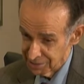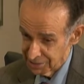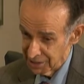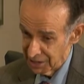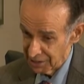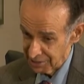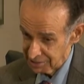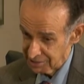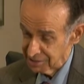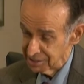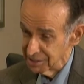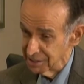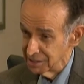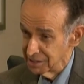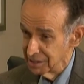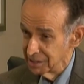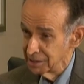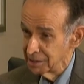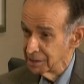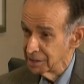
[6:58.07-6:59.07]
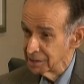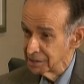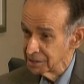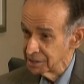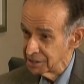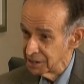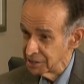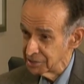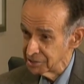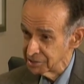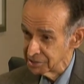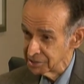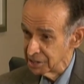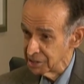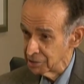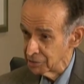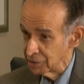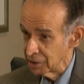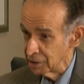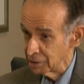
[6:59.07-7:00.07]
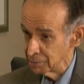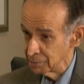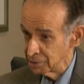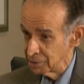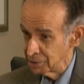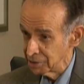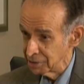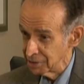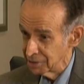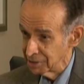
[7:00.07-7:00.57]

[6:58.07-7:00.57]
that creates a state of harmony.